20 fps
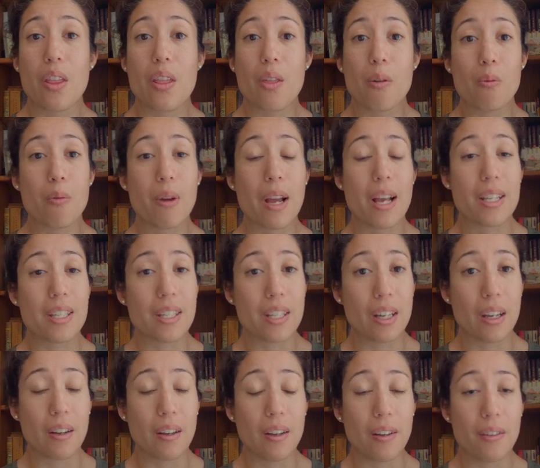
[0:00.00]
the rest
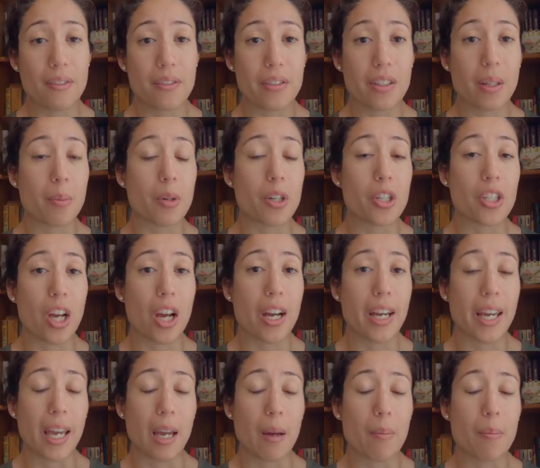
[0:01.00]
of Summer
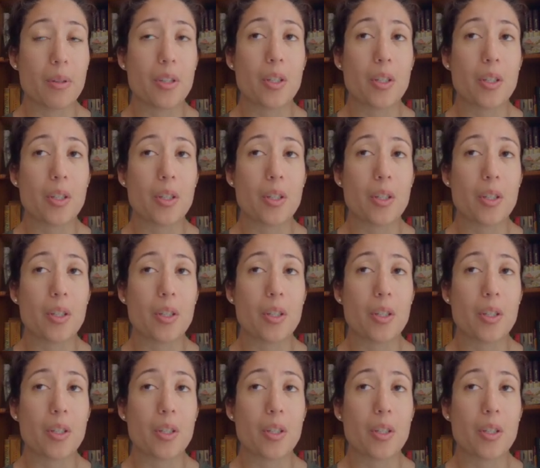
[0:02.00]
Sock Camp.